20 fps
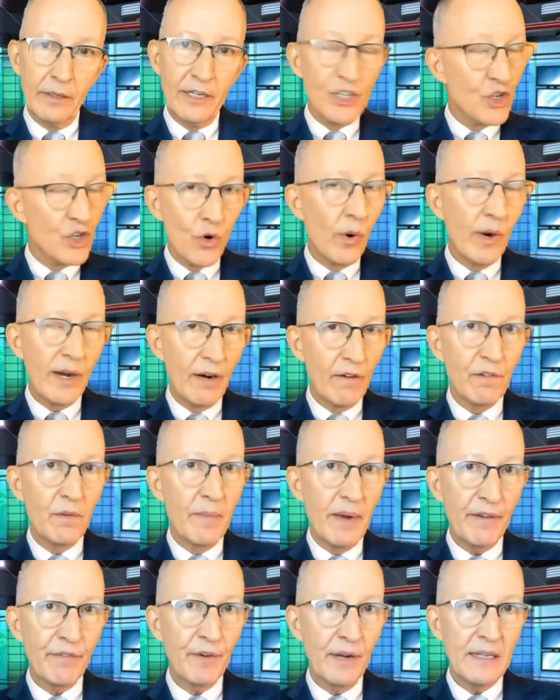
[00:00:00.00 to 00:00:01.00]
joy over my
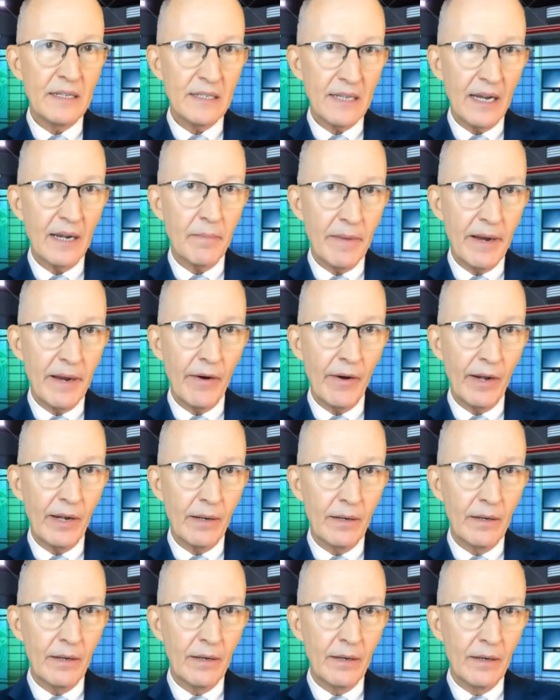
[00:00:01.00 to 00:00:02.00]
friends getting married
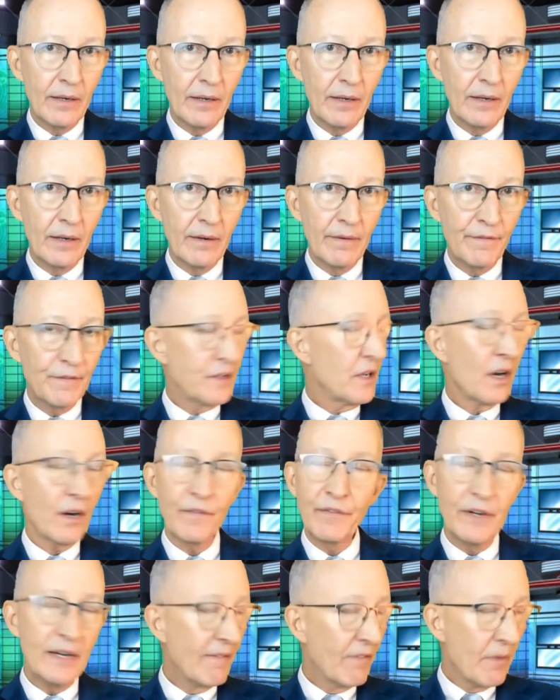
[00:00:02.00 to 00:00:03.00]
photographer
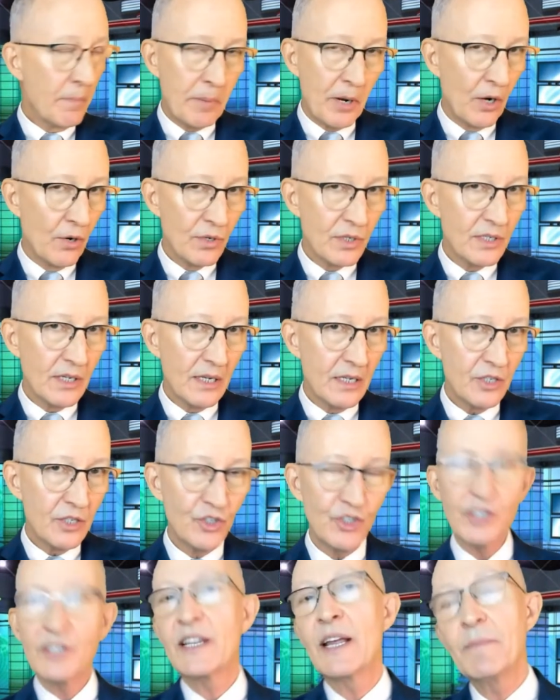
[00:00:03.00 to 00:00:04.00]
never posed us,
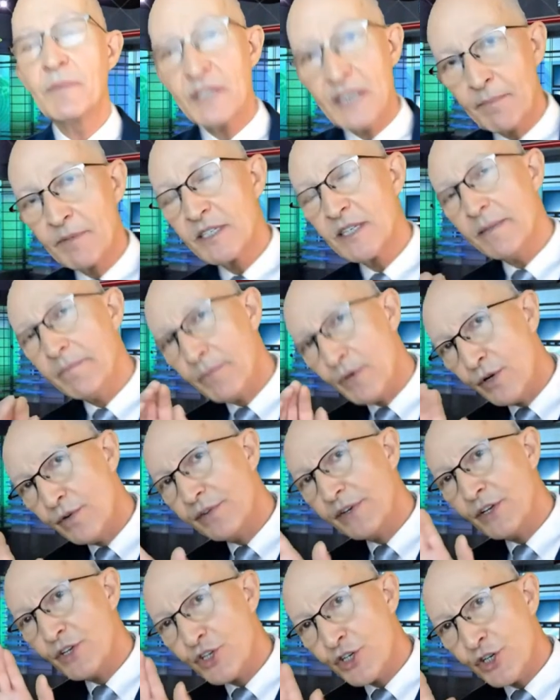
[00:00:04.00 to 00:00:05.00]
just kept seamlessly moving
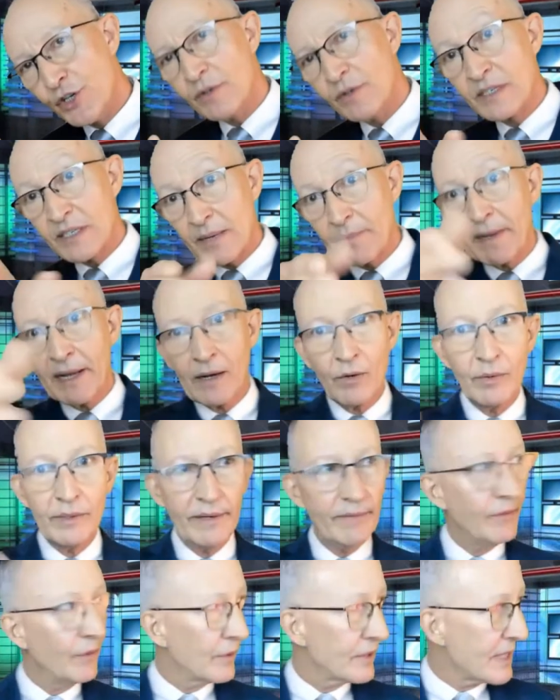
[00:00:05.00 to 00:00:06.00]
and shooting. Somehow,
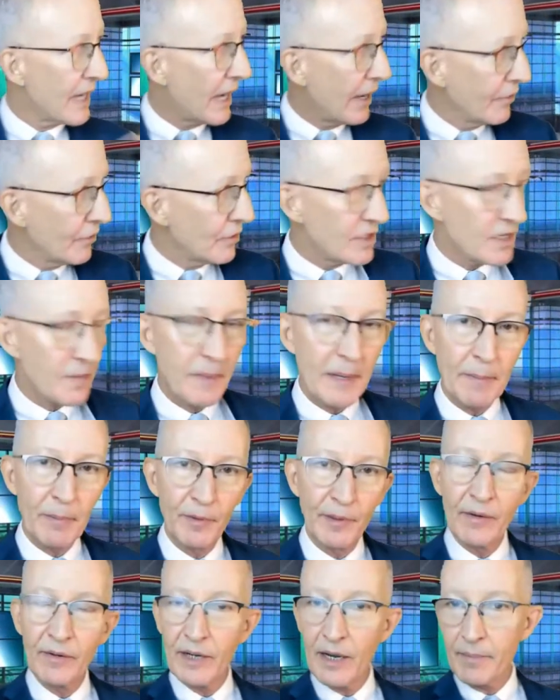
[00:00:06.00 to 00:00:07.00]
even those hundreds of people
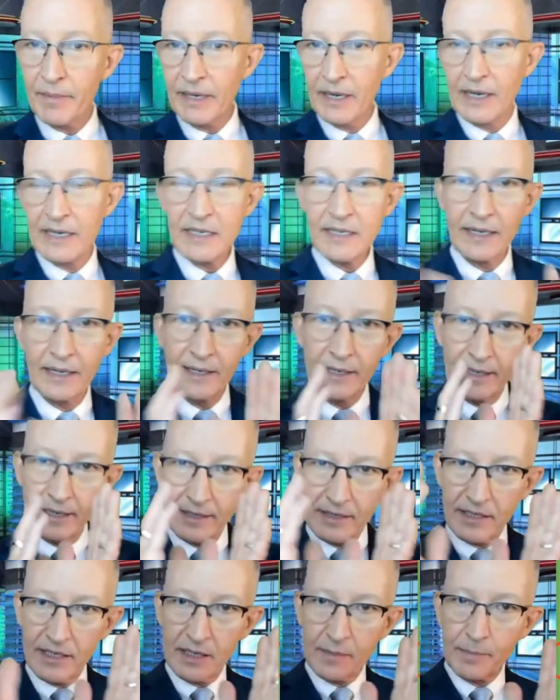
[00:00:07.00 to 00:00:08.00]
around got me isolated
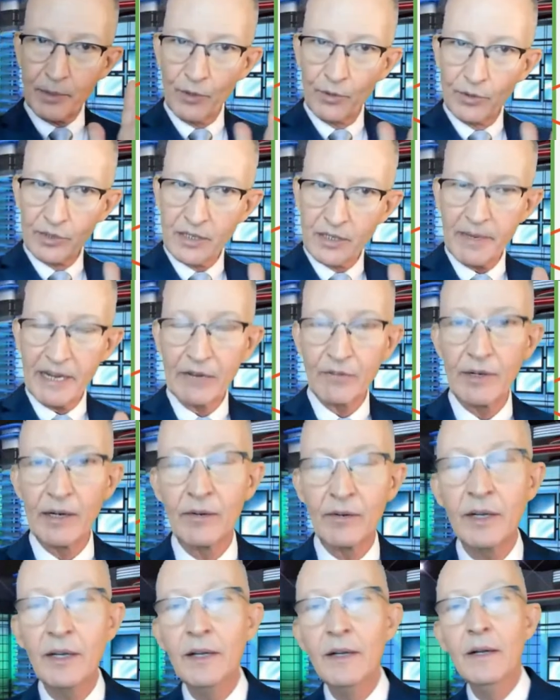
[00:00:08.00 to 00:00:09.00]
against these poles in the background.
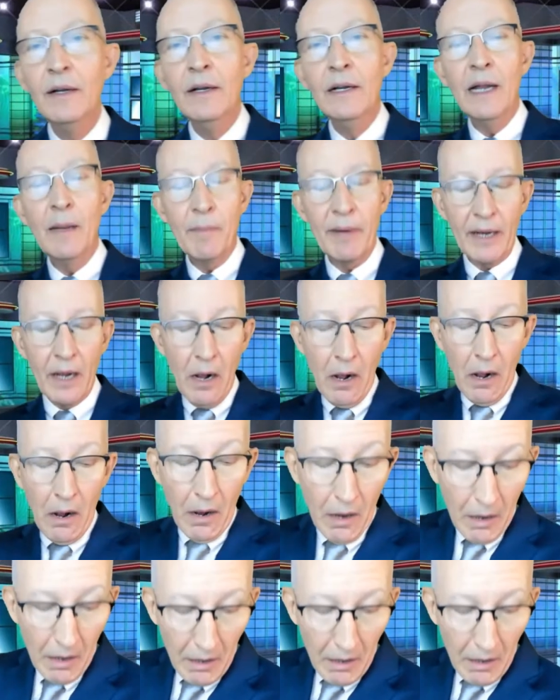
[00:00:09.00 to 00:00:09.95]
I'm like, oh,